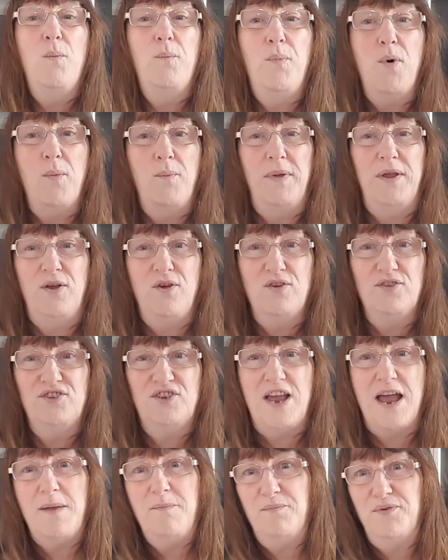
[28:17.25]
But
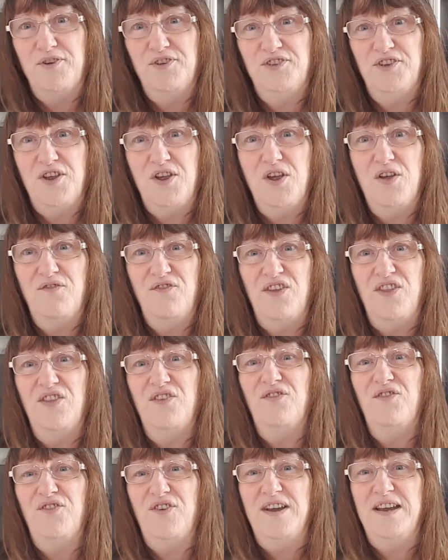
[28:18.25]
because I preserve in
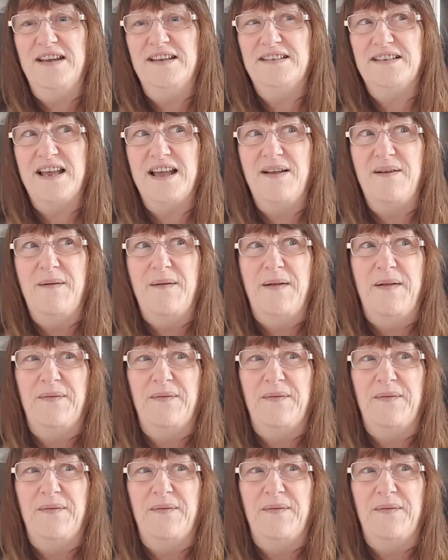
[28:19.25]
the freezer,